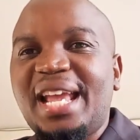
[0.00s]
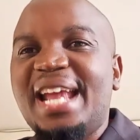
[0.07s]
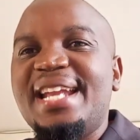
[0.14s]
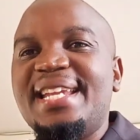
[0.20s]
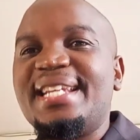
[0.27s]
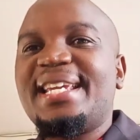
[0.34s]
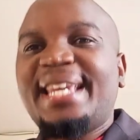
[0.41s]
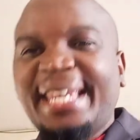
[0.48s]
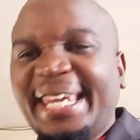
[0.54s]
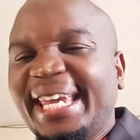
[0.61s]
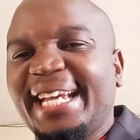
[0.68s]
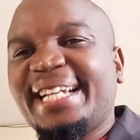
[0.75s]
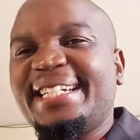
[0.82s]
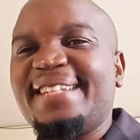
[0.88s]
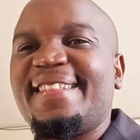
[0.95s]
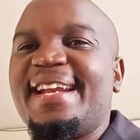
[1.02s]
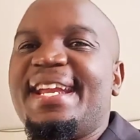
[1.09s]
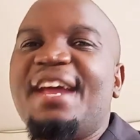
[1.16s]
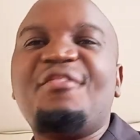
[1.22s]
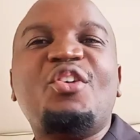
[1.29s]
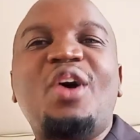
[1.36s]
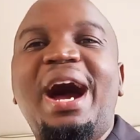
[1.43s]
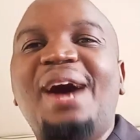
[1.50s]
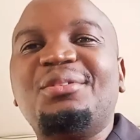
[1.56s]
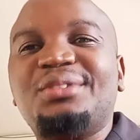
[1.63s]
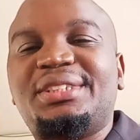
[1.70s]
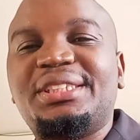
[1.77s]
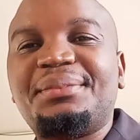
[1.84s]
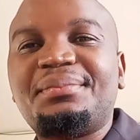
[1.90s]
And he kicked the devil
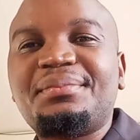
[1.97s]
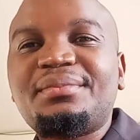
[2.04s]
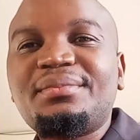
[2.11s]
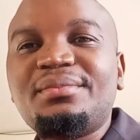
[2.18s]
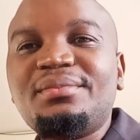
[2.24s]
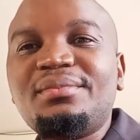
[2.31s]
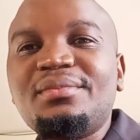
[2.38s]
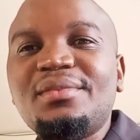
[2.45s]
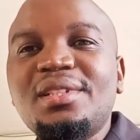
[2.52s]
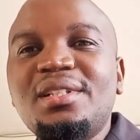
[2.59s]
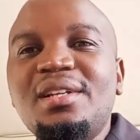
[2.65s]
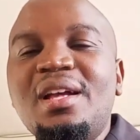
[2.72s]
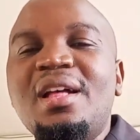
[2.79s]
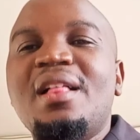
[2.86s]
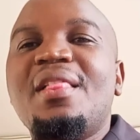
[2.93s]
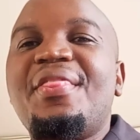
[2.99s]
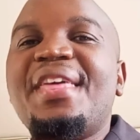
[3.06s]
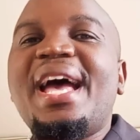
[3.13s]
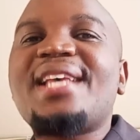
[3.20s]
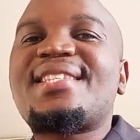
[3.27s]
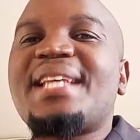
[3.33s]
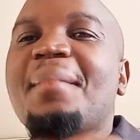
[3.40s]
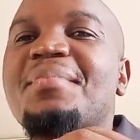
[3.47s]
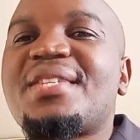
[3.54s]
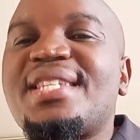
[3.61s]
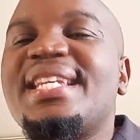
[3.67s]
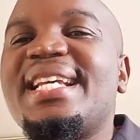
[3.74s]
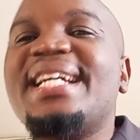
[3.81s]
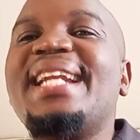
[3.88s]
out. There are some
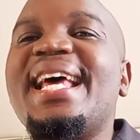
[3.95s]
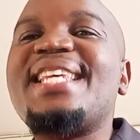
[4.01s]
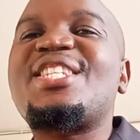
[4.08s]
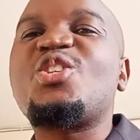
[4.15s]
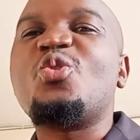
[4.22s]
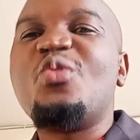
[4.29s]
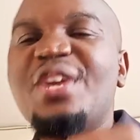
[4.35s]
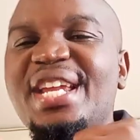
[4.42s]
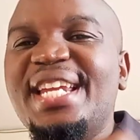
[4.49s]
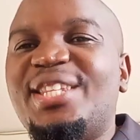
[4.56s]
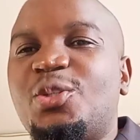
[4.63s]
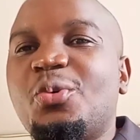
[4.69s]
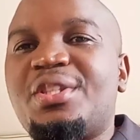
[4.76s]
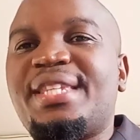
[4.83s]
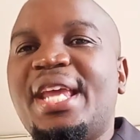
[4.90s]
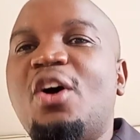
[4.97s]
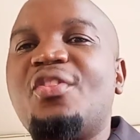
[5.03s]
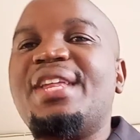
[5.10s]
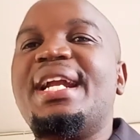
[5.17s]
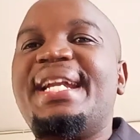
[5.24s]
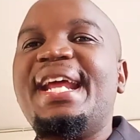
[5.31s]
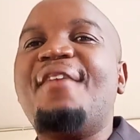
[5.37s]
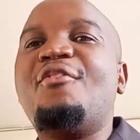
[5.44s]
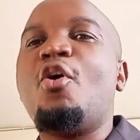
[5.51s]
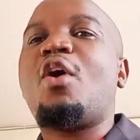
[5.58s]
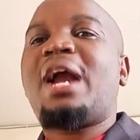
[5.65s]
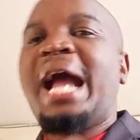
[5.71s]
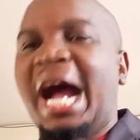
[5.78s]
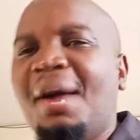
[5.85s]
sickness you need to tell the
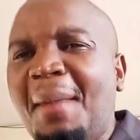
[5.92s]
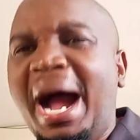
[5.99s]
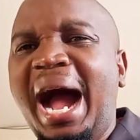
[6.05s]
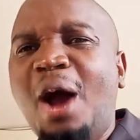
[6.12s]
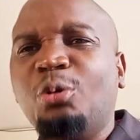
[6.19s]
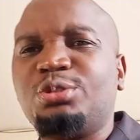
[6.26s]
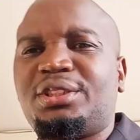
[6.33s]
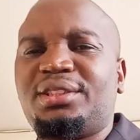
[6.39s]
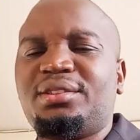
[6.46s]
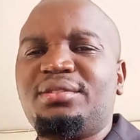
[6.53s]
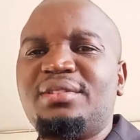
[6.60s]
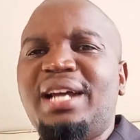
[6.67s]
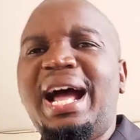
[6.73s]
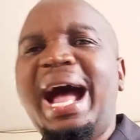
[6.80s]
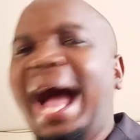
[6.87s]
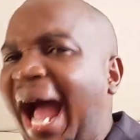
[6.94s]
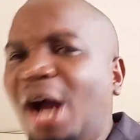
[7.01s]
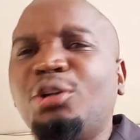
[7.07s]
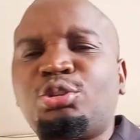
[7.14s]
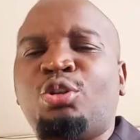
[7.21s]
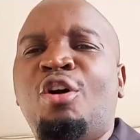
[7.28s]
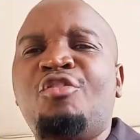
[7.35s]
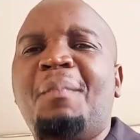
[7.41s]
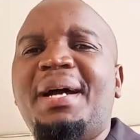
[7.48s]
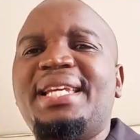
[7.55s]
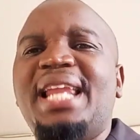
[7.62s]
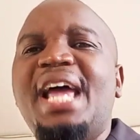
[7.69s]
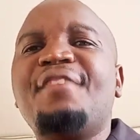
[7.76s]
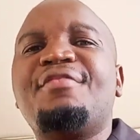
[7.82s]
devil, Come out! Out of
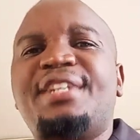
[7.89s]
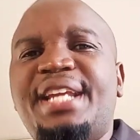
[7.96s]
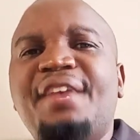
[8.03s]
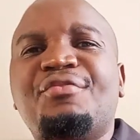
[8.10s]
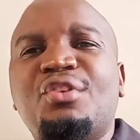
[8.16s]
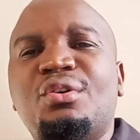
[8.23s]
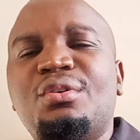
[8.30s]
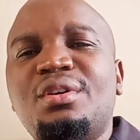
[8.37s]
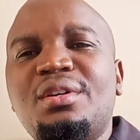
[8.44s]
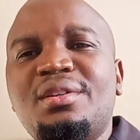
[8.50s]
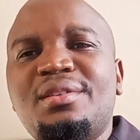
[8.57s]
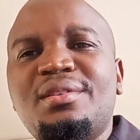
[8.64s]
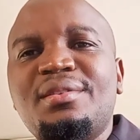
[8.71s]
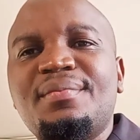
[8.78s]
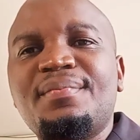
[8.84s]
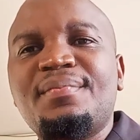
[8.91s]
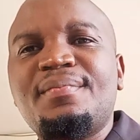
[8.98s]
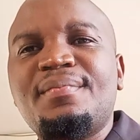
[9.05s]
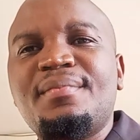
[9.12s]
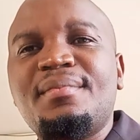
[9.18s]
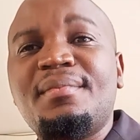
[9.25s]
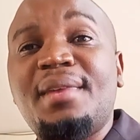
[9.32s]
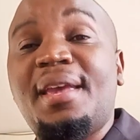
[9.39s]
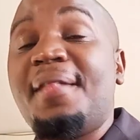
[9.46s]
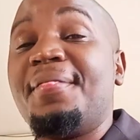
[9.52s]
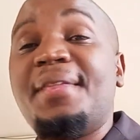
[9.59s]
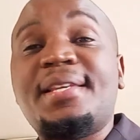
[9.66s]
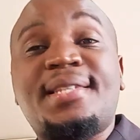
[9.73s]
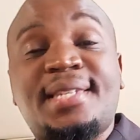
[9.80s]
my life, devil
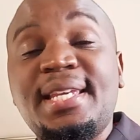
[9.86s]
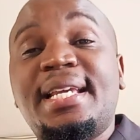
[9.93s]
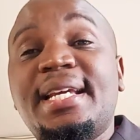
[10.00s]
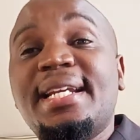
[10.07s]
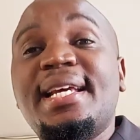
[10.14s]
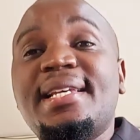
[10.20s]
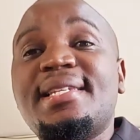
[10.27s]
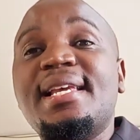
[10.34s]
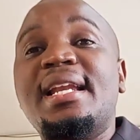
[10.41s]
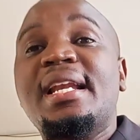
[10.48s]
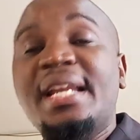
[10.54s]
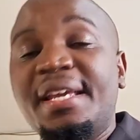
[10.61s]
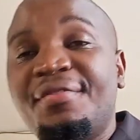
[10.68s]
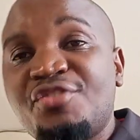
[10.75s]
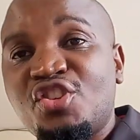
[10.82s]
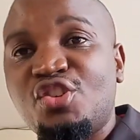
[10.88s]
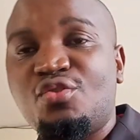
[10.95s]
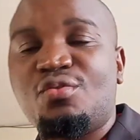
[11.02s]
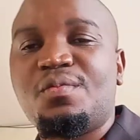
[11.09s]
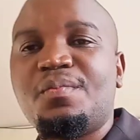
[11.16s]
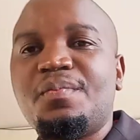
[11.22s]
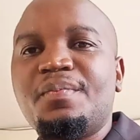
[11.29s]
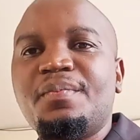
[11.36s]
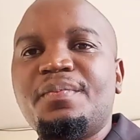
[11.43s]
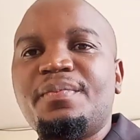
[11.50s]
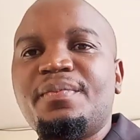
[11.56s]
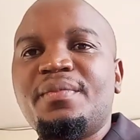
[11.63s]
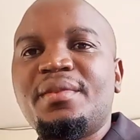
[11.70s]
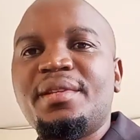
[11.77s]
and the sickness leaves you,
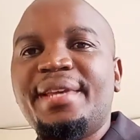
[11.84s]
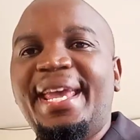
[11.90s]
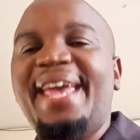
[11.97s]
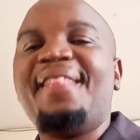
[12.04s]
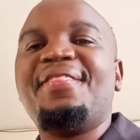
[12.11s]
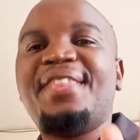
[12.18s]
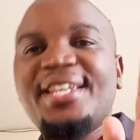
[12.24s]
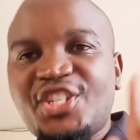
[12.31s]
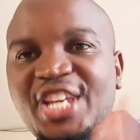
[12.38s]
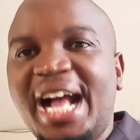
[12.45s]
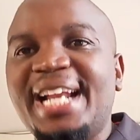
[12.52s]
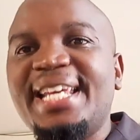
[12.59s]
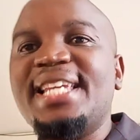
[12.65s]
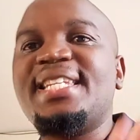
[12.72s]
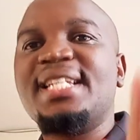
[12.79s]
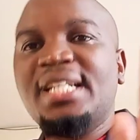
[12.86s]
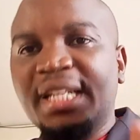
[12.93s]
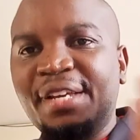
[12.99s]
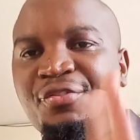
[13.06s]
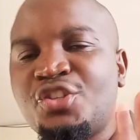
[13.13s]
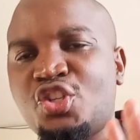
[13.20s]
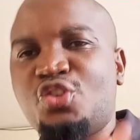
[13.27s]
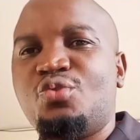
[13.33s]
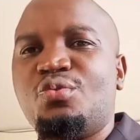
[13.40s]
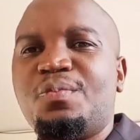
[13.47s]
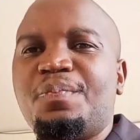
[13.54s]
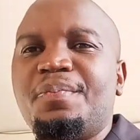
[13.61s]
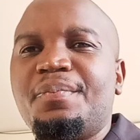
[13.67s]
and the challenge leaves you.